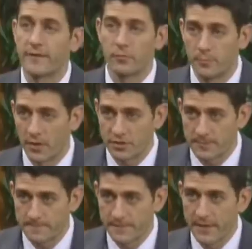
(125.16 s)
federal
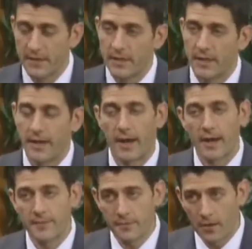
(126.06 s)
budget. And
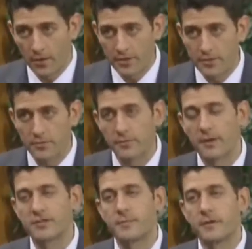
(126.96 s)
I argue
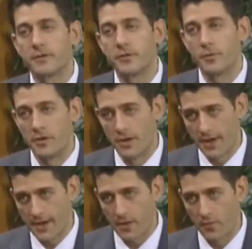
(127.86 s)
that it's better to do it
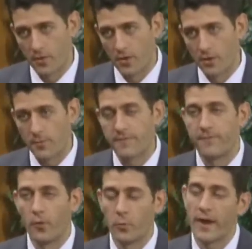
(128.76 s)
now
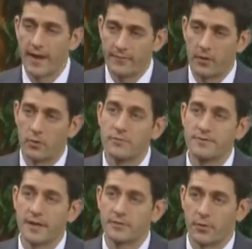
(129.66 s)
before we have our own
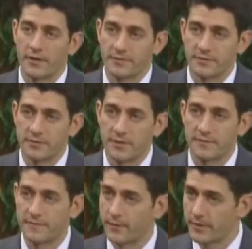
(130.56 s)
debt crisis.
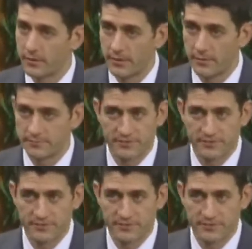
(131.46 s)
It's very clear